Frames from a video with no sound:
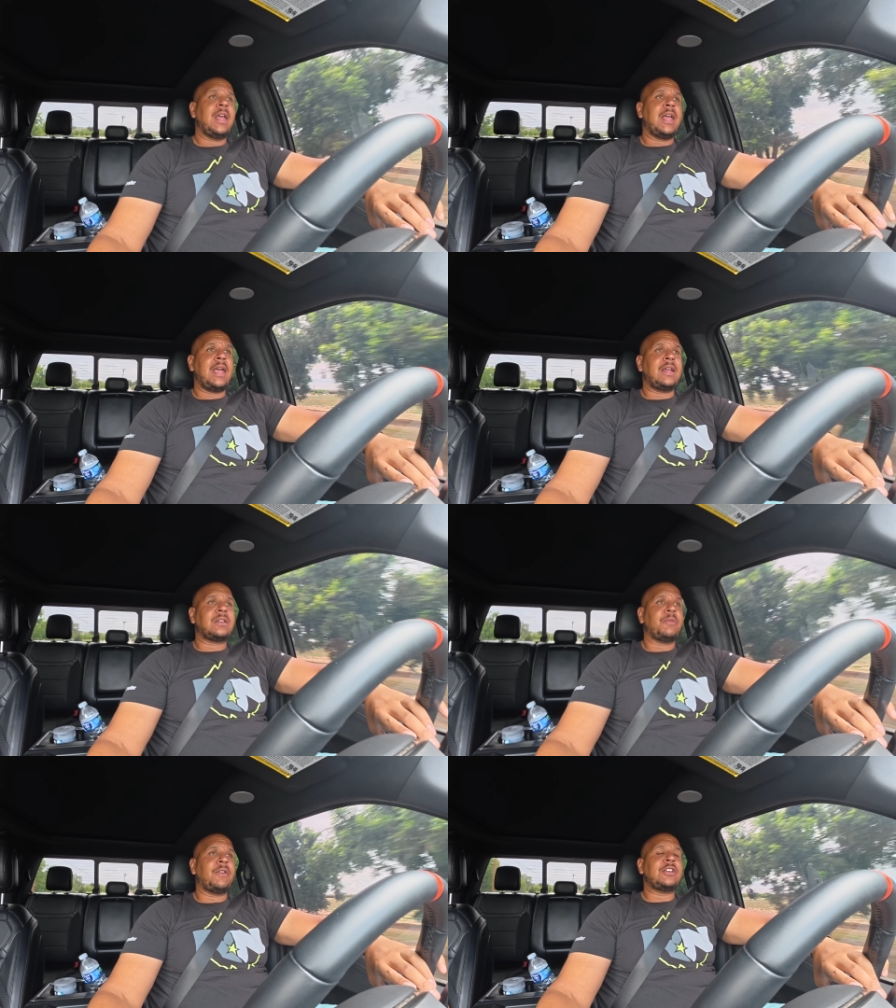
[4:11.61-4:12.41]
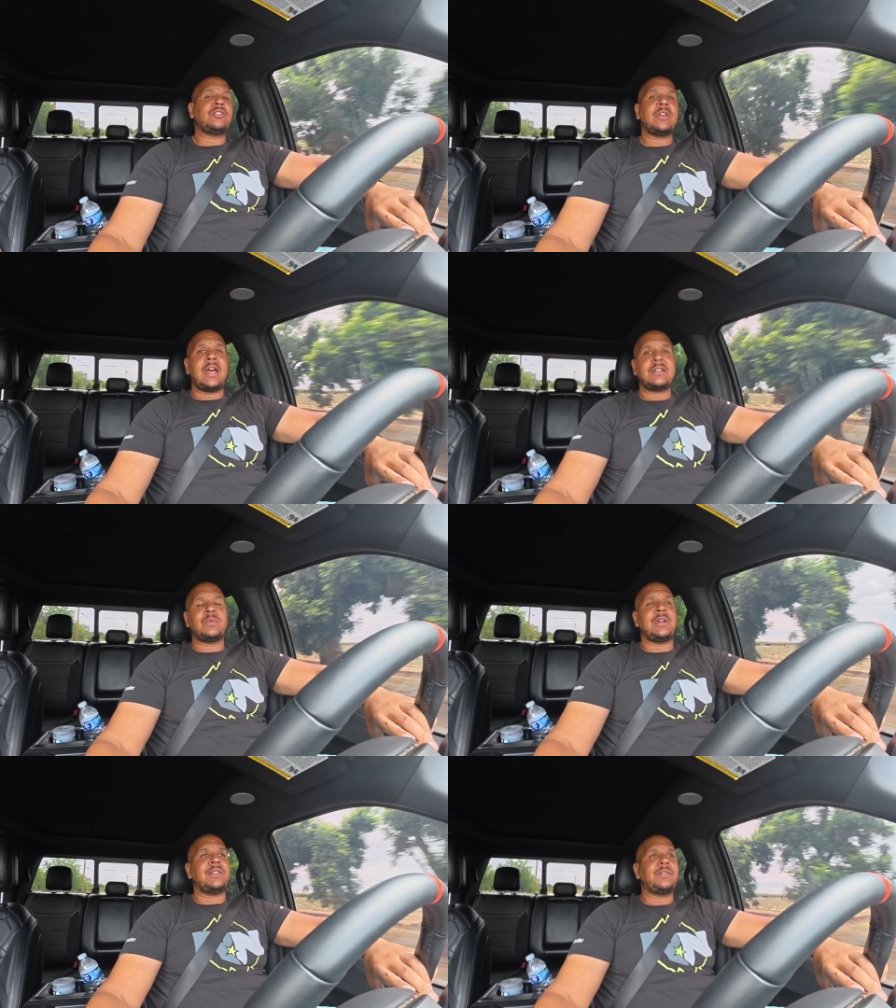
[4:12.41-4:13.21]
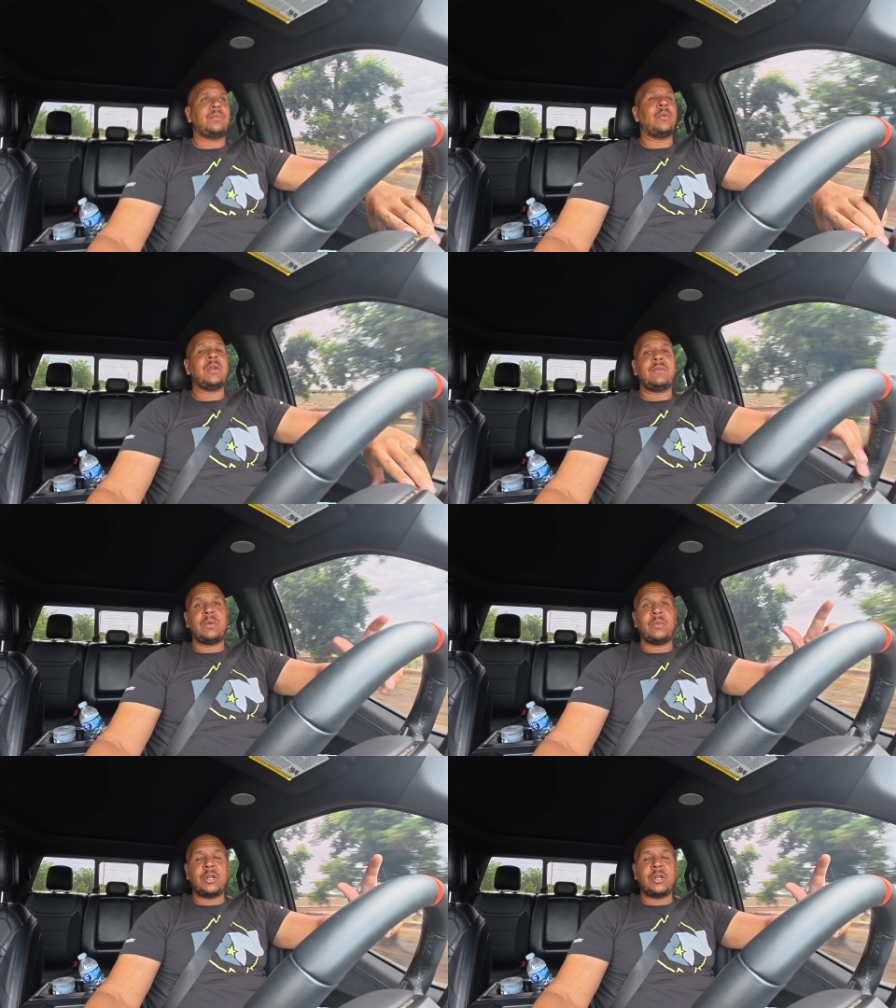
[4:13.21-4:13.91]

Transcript: and to provide you guys with what we